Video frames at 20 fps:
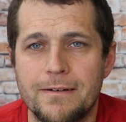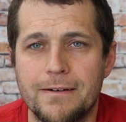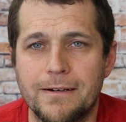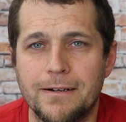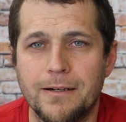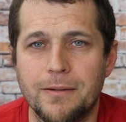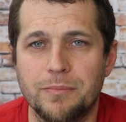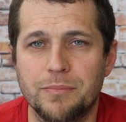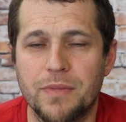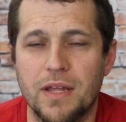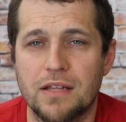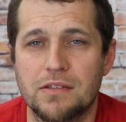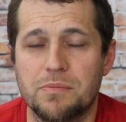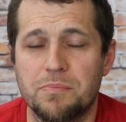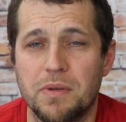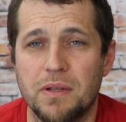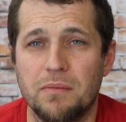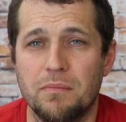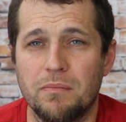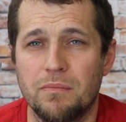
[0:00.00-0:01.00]
Um, that's
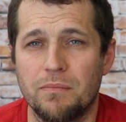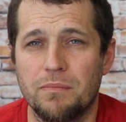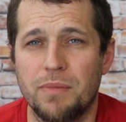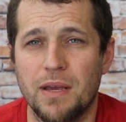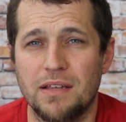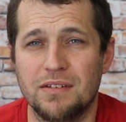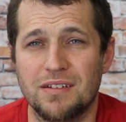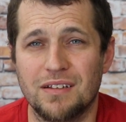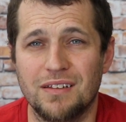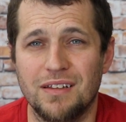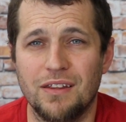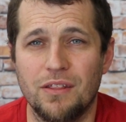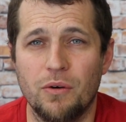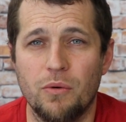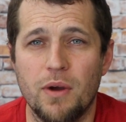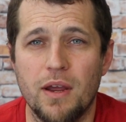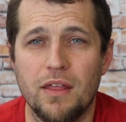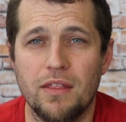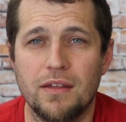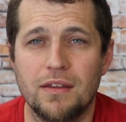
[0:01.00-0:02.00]
been basically the
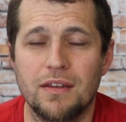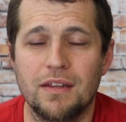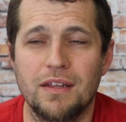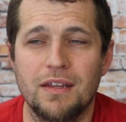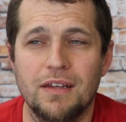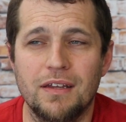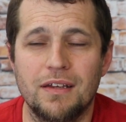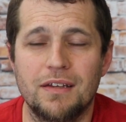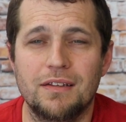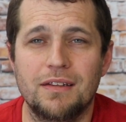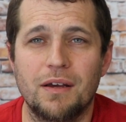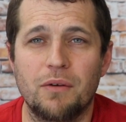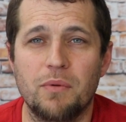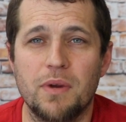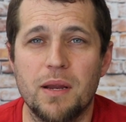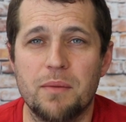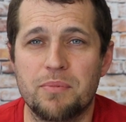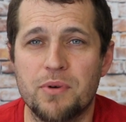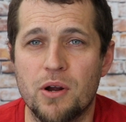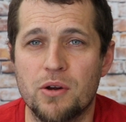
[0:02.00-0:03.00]
way that, that
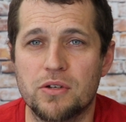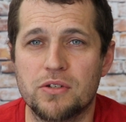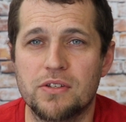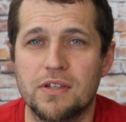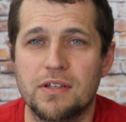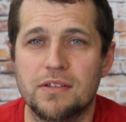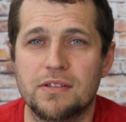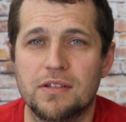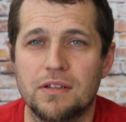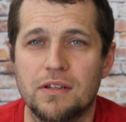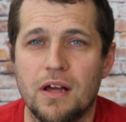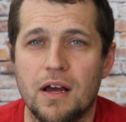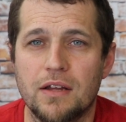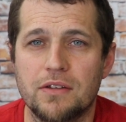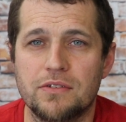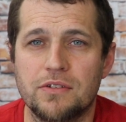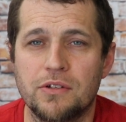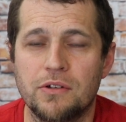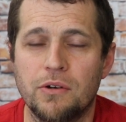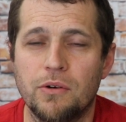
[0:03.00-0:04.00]
we approach this a
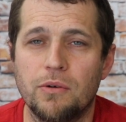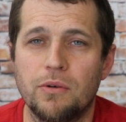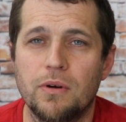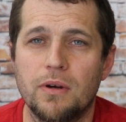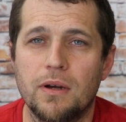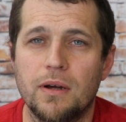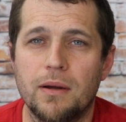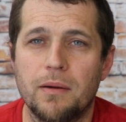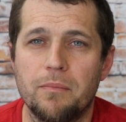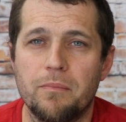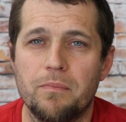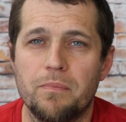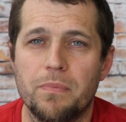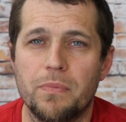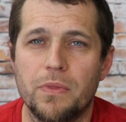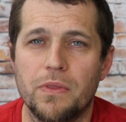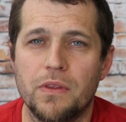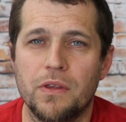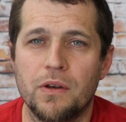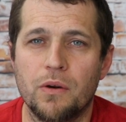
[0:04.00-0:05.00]
lot too. Um,
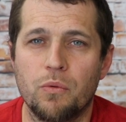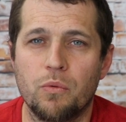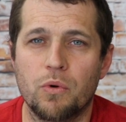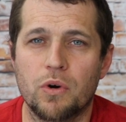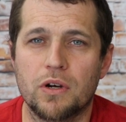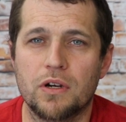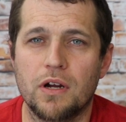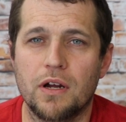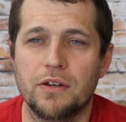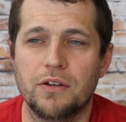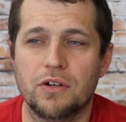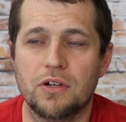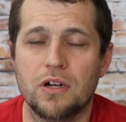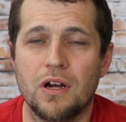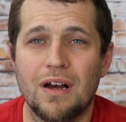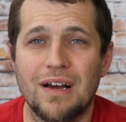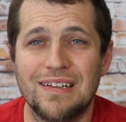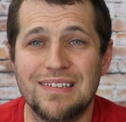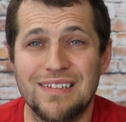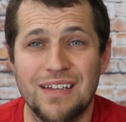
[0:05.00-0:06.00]
you know, work on your
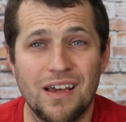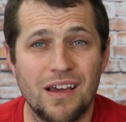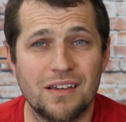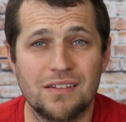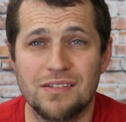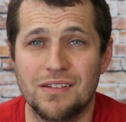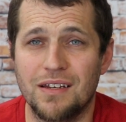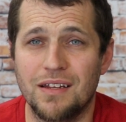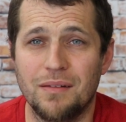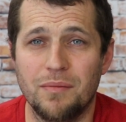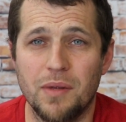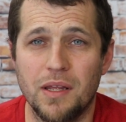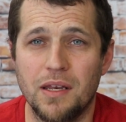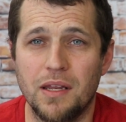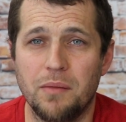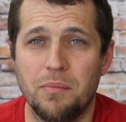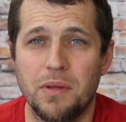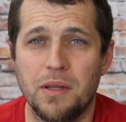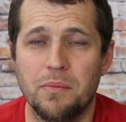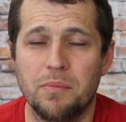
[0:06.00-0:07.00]
contacts, any,
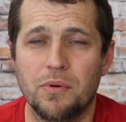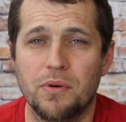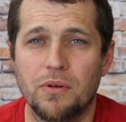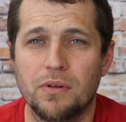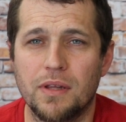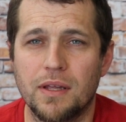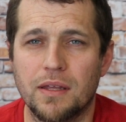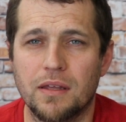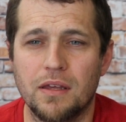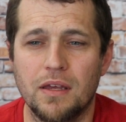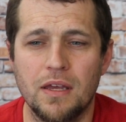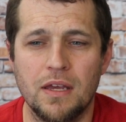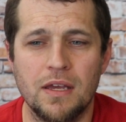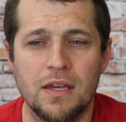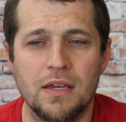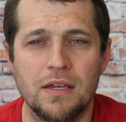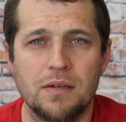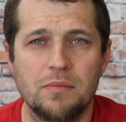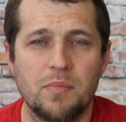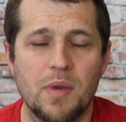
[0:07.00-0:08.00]
any people like
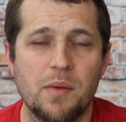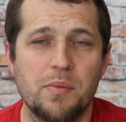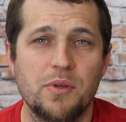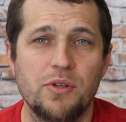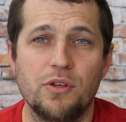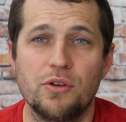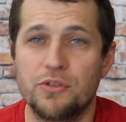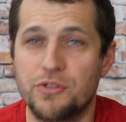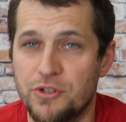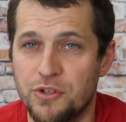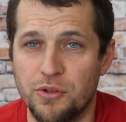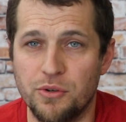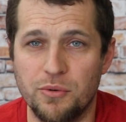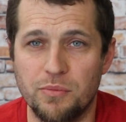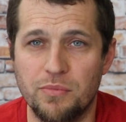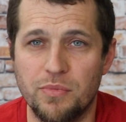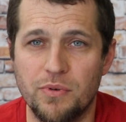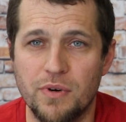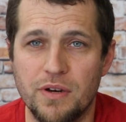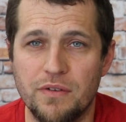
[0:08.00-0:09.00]
maybe
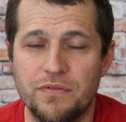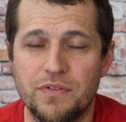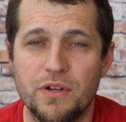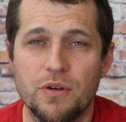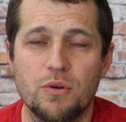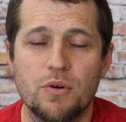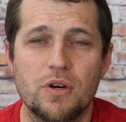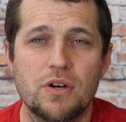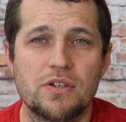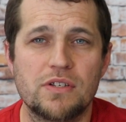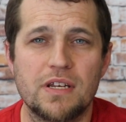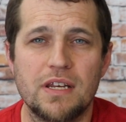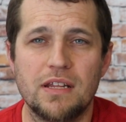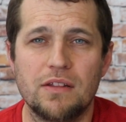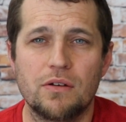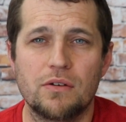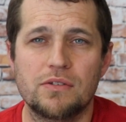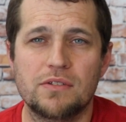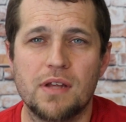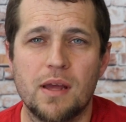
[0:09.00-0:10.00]
YouTube reviewers, any of
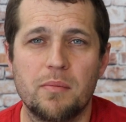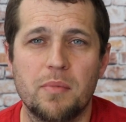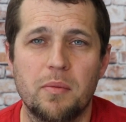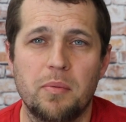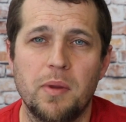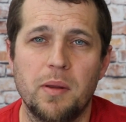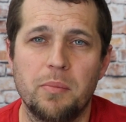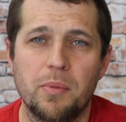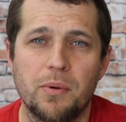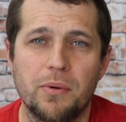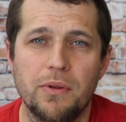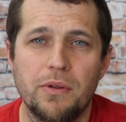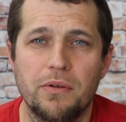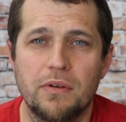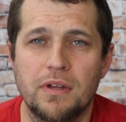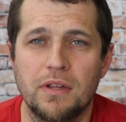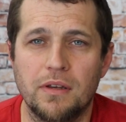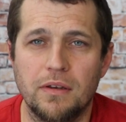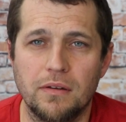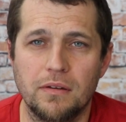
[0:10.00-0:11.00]
those type of people you
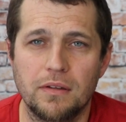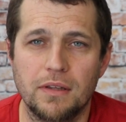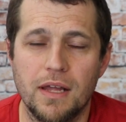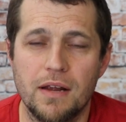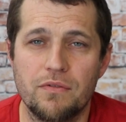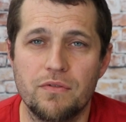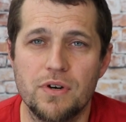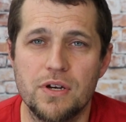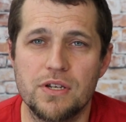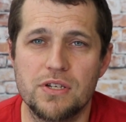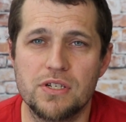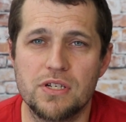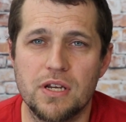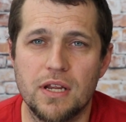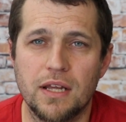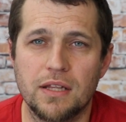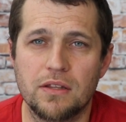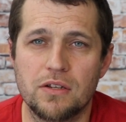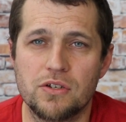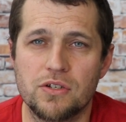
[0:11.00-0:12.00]
can leverage
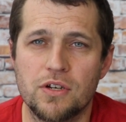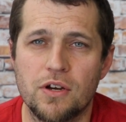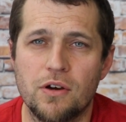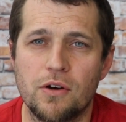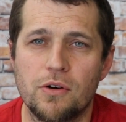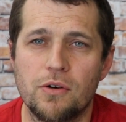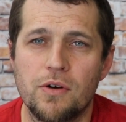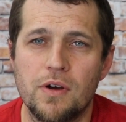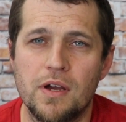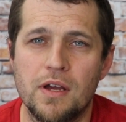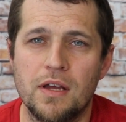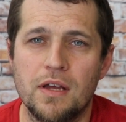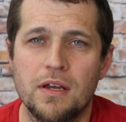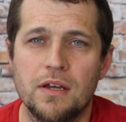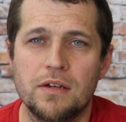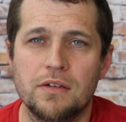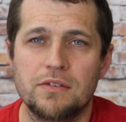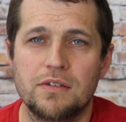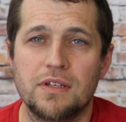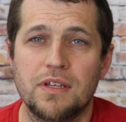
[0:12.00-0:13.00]
at the show
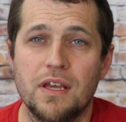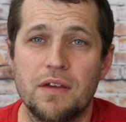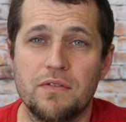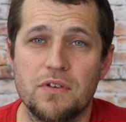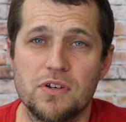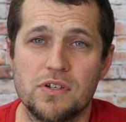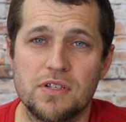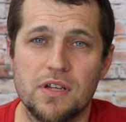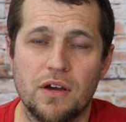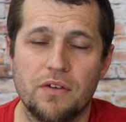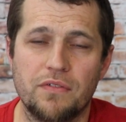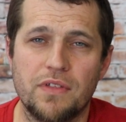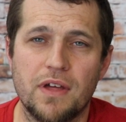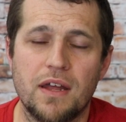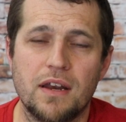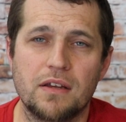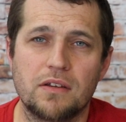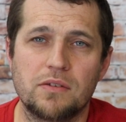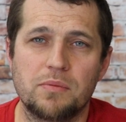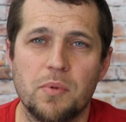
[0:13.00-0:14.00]
to give yourself
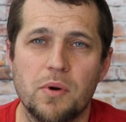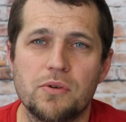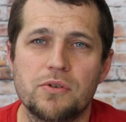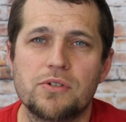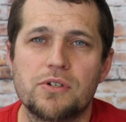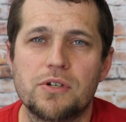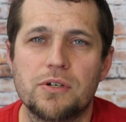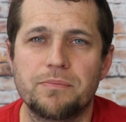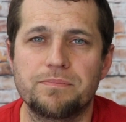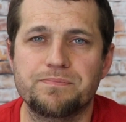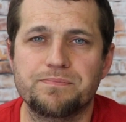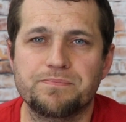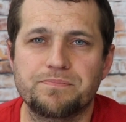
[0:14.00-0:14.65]
that exposure.